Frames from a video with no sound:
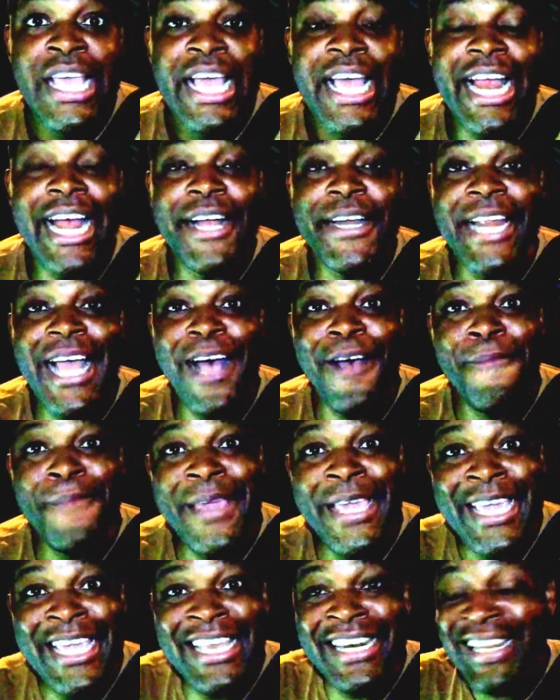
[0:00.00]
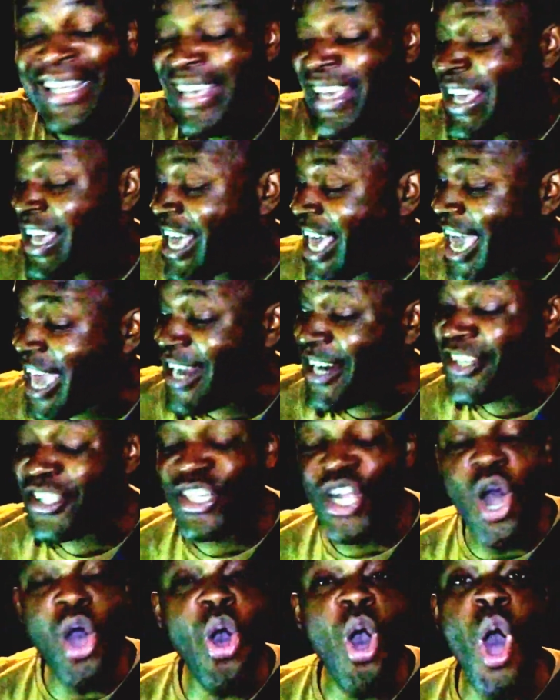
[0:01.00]
And I mean,
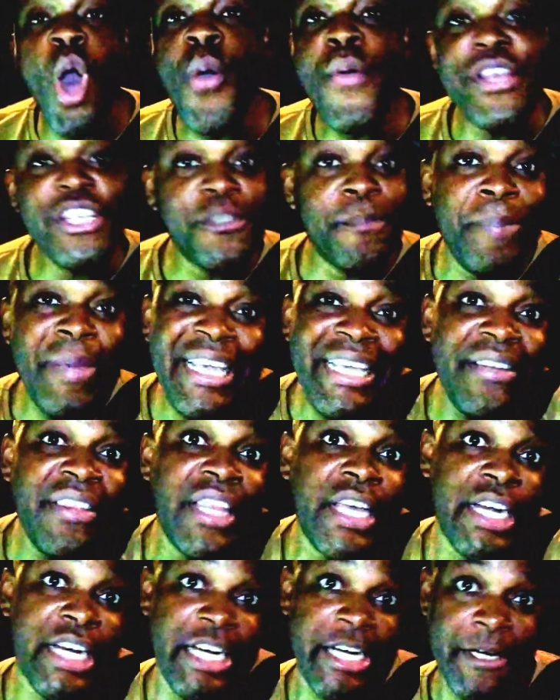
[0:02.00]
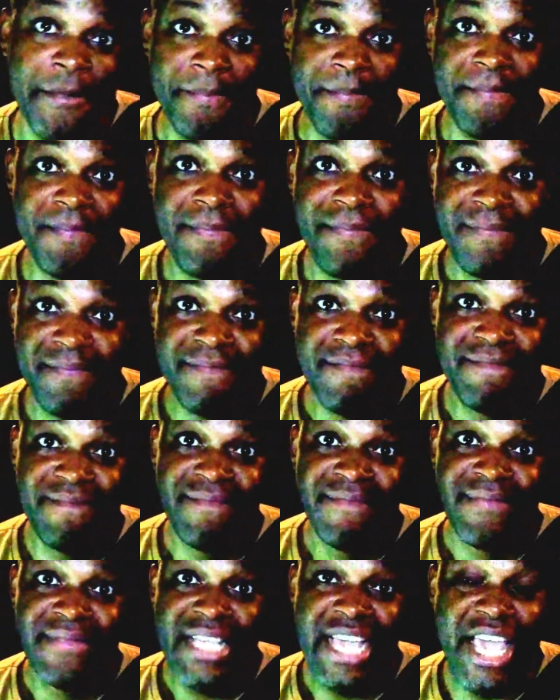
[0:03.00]
haters going to always be there.
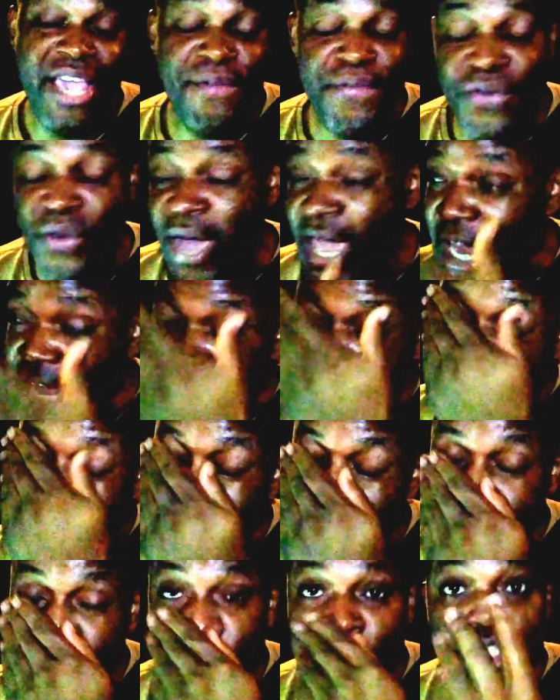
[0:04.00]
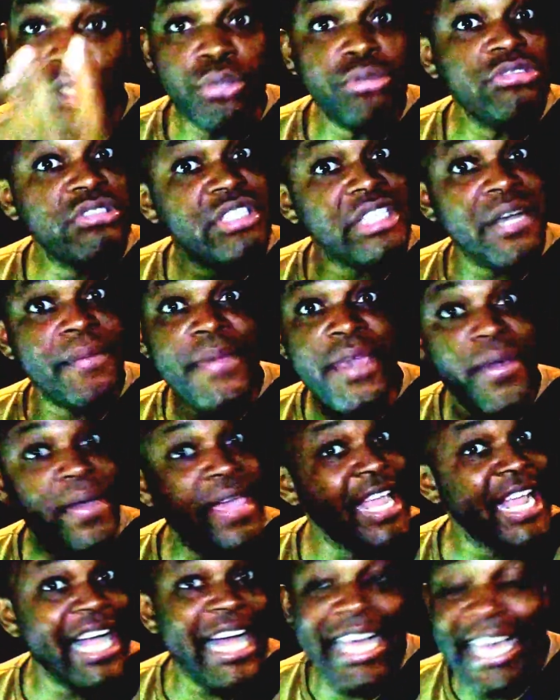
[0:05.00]
If you're doing something you
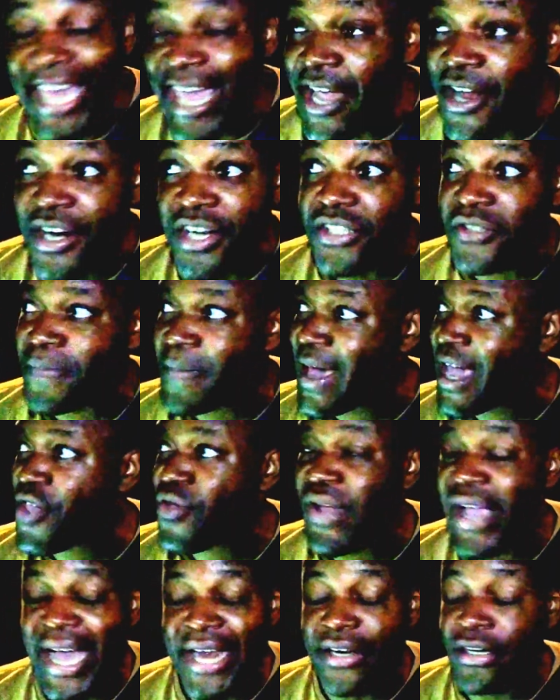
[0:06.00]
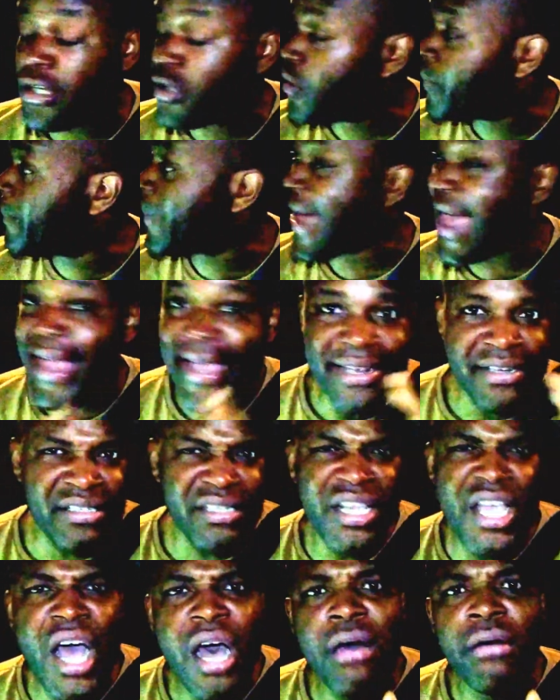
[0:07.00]
ain't got haters, man, you got to look back and
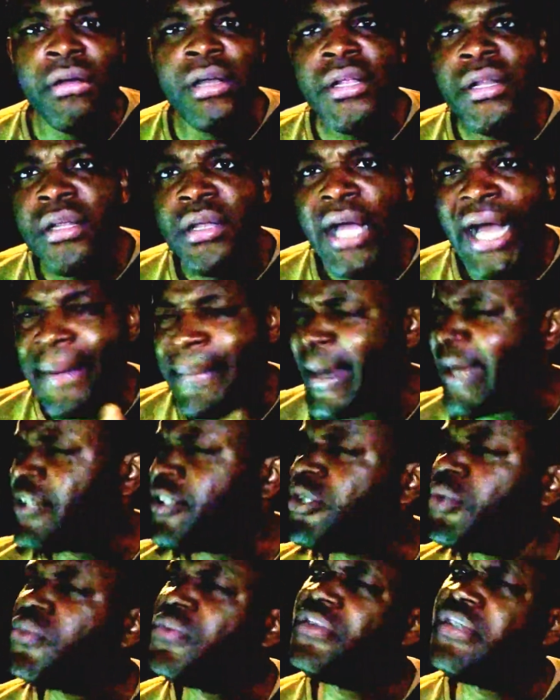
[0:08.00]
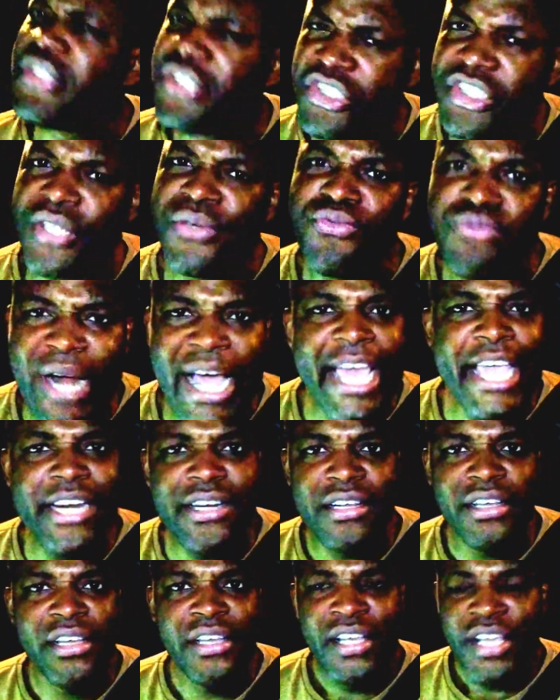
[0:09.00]
say, yo, am I doing this shit
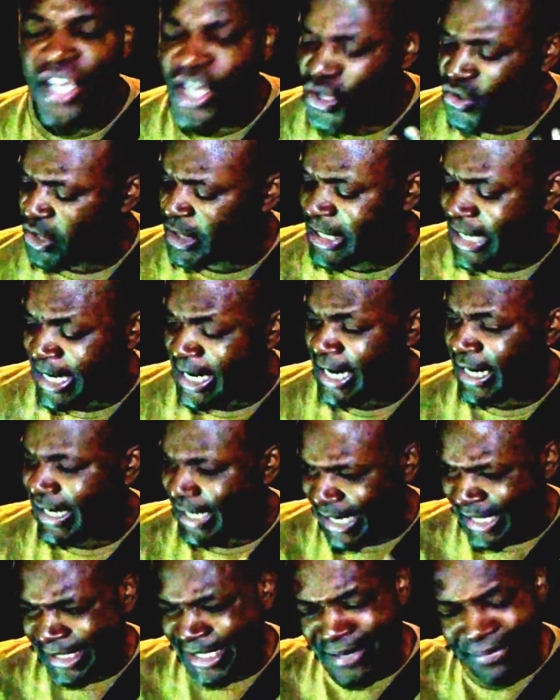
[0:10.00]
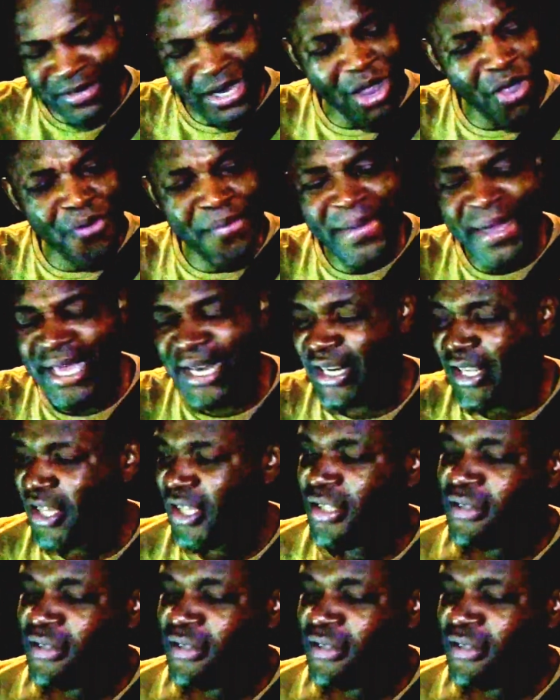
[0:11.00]
right? You dig? Let's keep going, man.